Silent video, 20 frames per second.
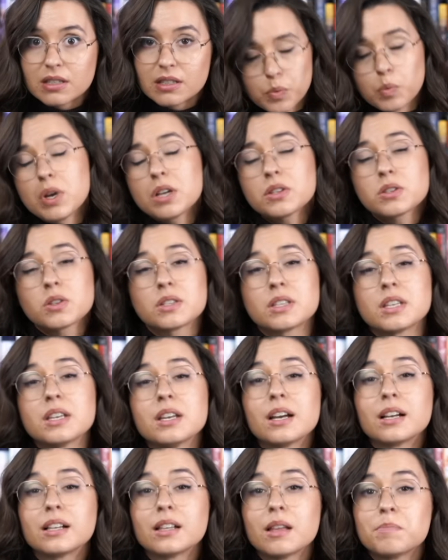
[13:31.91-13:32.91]
We also see
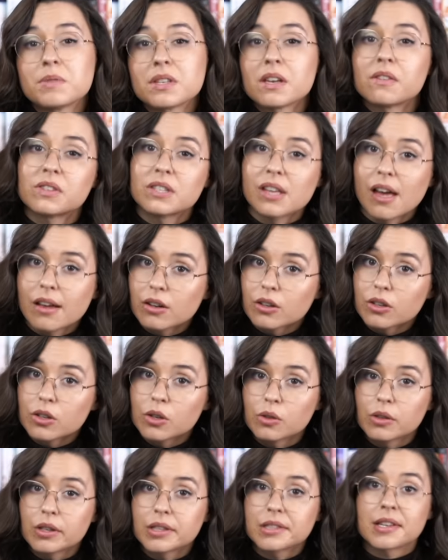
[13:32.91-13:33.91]
a glimpse of Saturn,
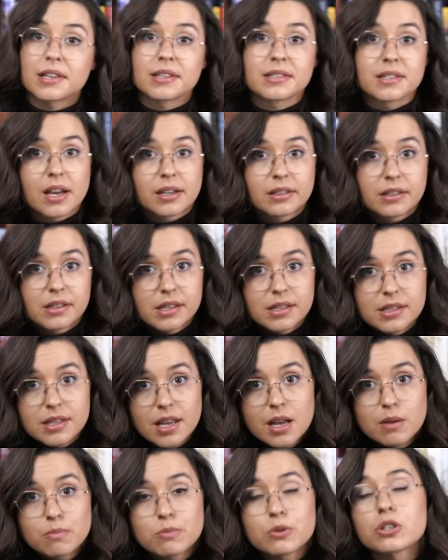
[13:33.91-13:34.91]
who looks exactly the
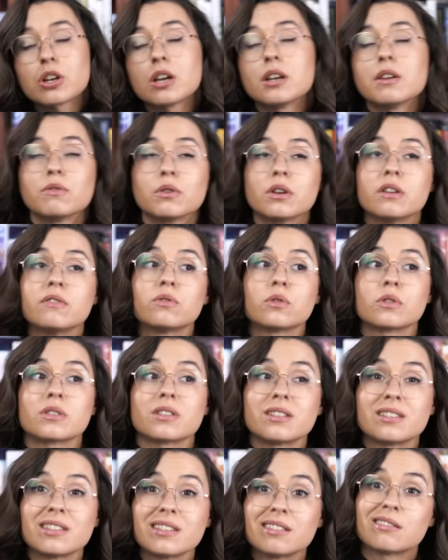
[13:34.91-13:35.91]
same, which kind of
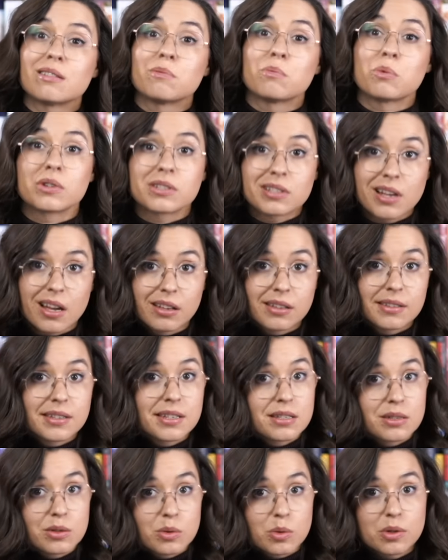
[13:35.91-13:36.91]
reinforces this
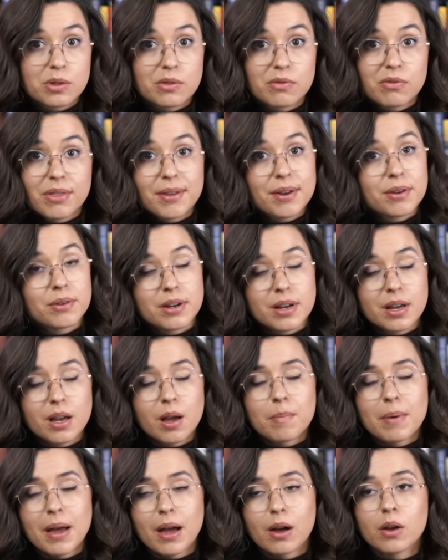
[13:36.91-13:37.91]
immortality sort of theory
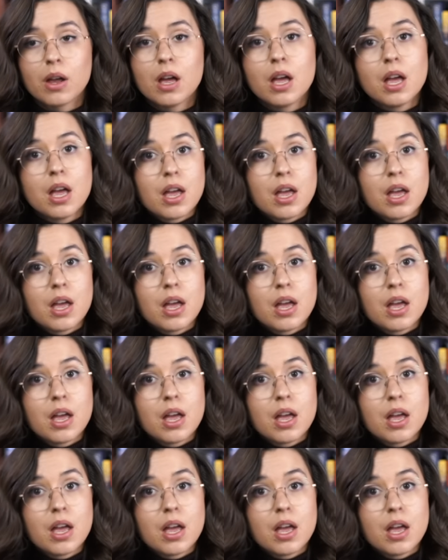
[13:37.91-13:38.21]
about